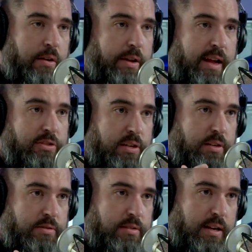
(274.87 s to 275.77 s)
it actually
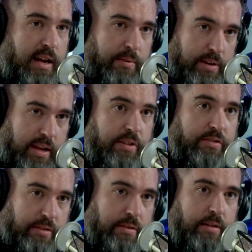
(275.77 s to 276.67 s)
uses a
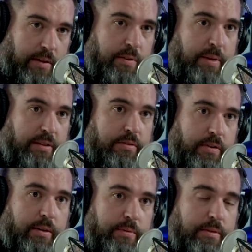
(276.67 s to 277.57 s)
combination of the manuscripts.